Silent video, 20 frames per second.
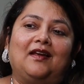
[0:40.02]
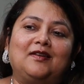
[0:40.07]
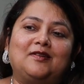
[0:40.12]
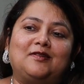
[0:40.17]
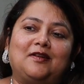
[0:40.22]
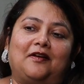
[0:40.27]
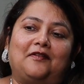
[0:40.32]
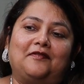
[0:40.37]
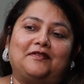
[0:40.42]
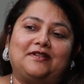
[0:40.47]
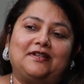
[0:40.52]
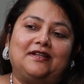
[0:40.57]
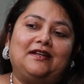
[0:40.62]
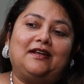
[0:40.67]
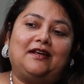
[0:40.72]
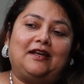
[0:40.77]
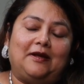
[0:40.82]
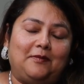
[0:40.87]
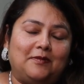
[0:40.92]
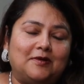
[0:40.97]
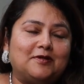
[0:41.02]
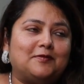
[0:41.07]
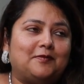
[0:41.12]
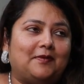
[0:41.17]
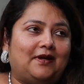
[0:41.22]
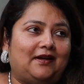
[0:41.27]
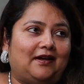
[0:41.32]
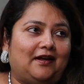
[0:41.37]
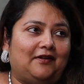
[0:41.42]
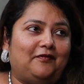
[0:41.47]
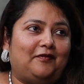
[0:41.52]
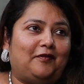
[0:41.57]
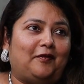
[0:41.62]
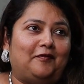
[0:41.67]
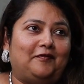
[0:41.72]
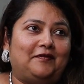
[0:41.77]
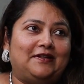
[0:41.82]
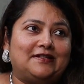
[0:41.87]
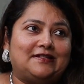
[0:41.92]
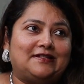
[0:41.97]
So after he came into my life,
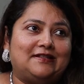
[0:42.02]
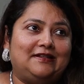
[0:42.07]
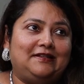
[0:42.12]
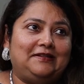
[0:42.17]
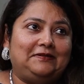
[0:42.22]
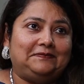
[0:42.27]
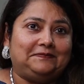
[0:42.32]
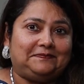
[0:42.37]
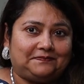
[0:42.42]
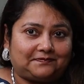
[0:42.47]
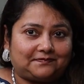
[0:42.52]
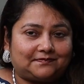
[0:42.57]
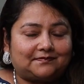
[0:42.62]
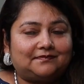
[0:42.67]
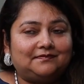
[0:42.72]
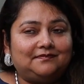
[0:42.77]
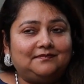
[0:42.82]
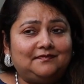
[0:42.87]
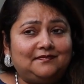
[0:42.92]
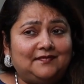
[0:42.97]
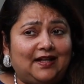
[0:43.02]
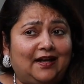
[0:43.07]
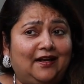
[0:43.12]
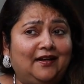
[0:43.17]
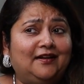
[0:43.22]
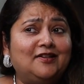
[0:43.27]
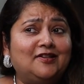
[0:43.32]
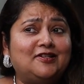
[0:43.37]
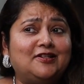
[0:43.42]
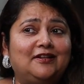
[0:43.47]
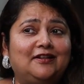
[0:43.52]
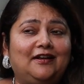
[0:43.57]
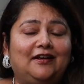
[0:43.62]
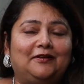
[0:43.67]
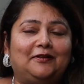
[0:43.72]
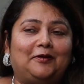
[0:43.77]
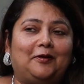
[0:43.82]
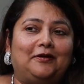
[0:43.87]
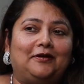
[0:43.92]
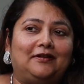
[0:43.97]
obviously, initially I
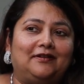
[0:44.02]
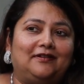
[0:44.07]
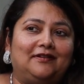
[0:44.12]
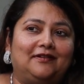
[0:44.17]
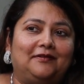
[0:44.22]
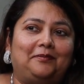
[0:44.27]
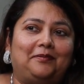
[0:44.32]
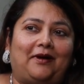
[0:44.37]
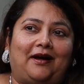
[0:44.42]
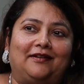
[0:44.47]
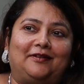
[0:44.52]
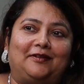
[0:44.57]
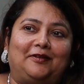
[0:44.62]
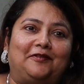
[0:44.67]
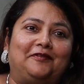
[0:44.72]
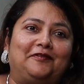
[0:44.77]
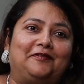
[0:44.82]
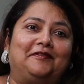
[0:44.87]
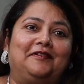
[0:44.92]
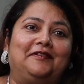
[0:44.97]
thought the path of